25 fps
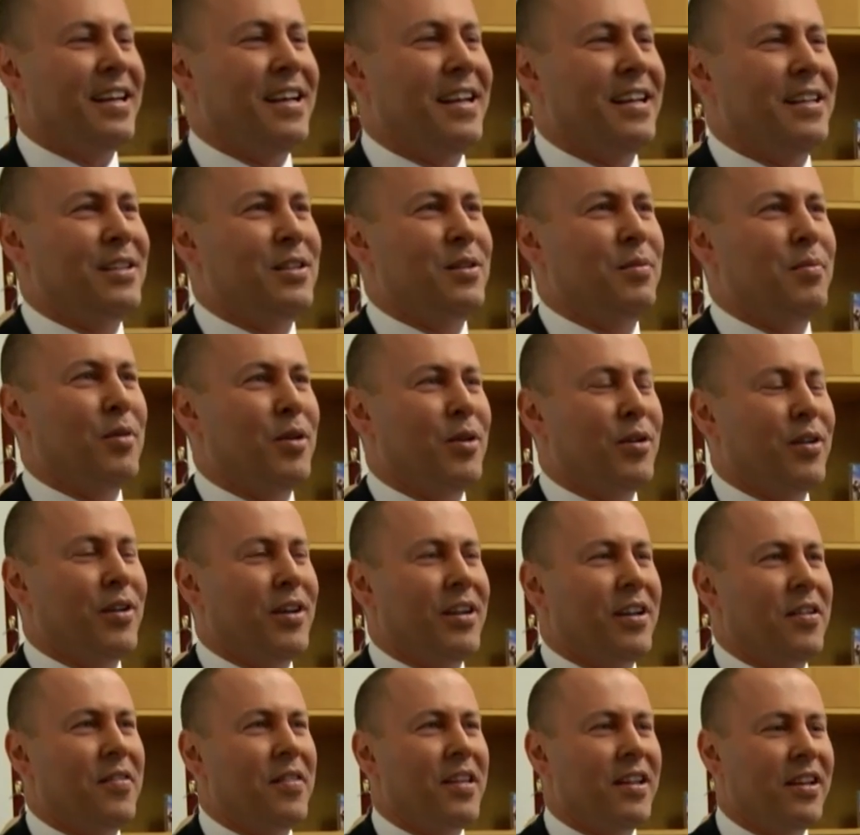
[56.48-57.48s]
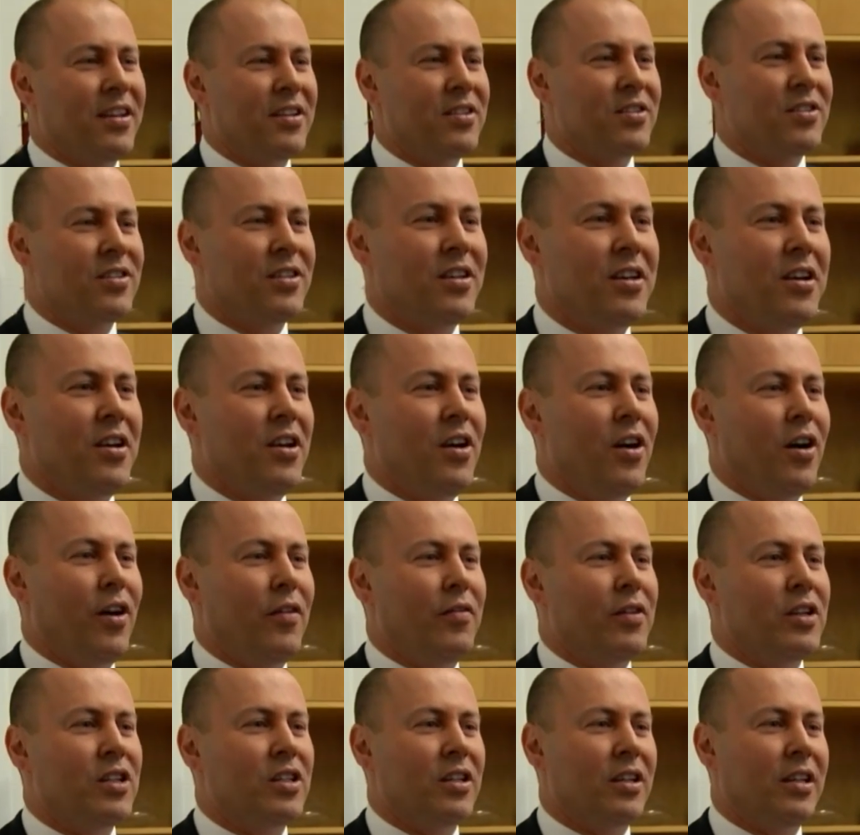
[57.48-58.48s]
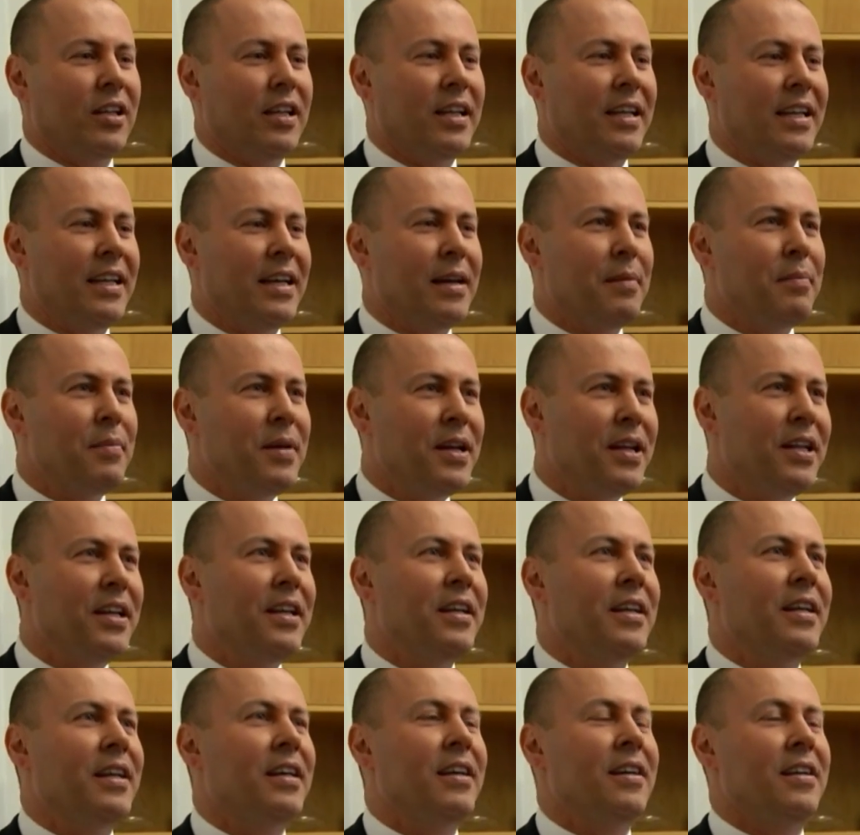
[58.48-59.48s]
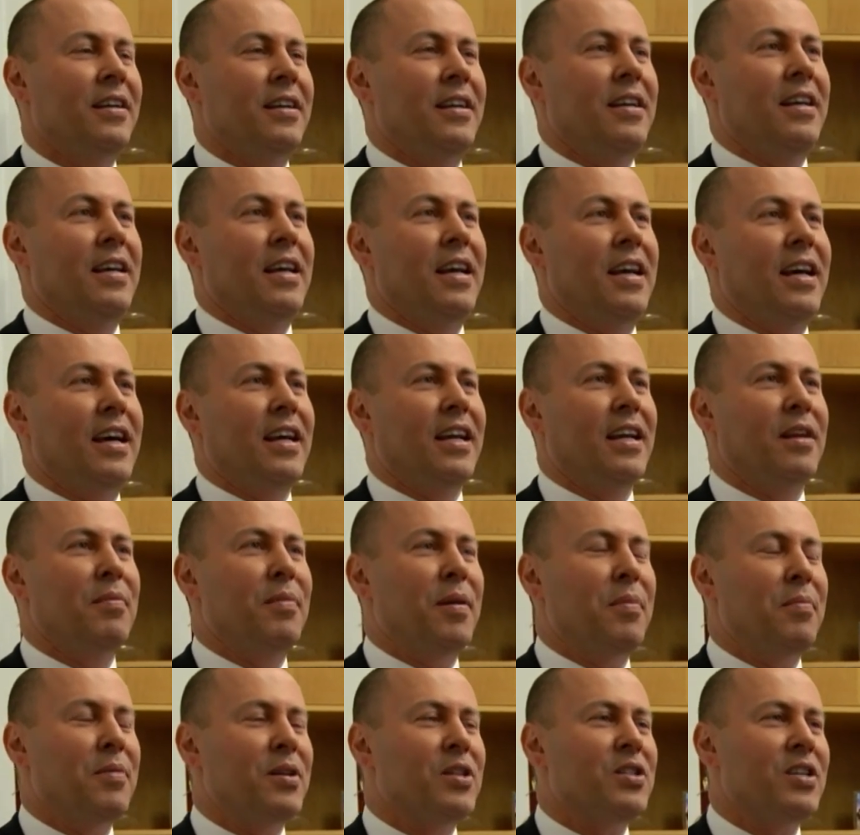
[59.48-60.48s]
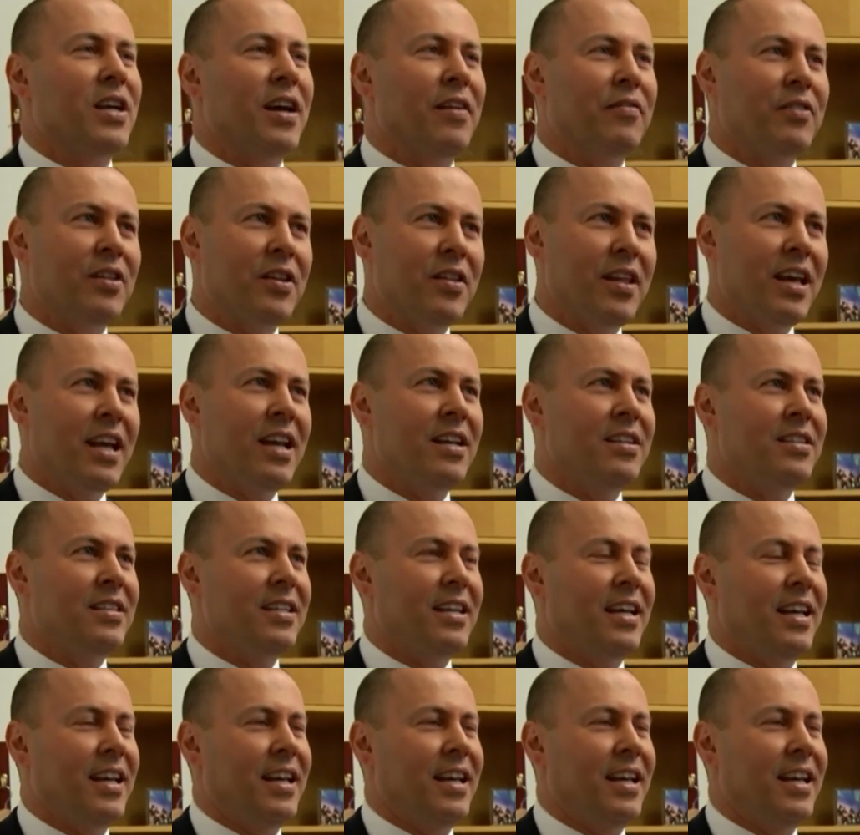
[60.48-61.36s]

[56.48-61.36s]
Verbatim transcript: mm. tomorrow night. And then it's obviously media uh, commitments after that